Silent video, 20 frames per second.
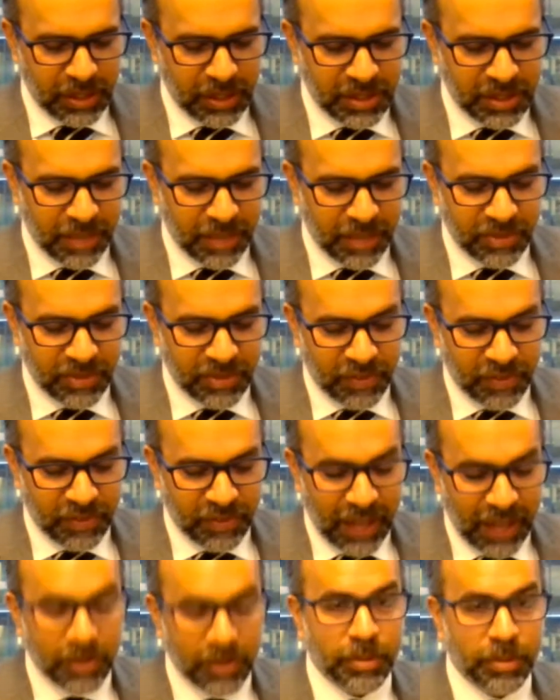some of the
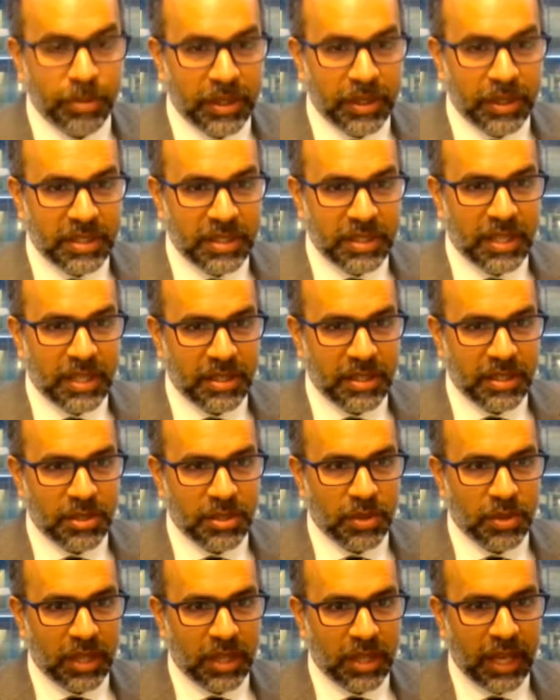valuable insights
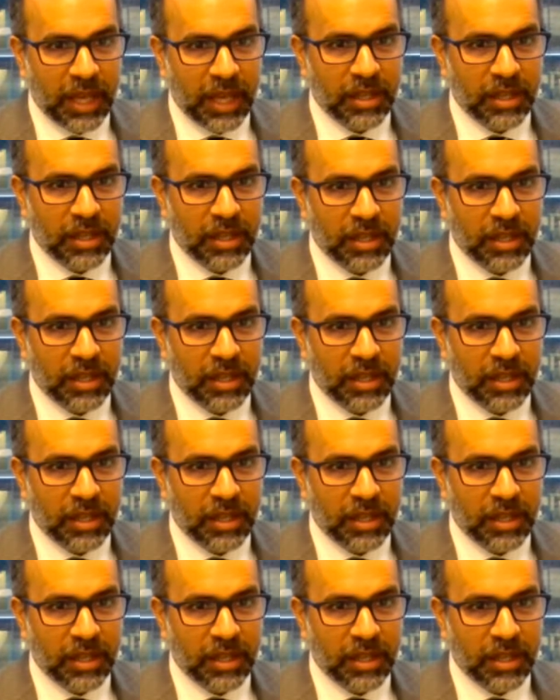you can get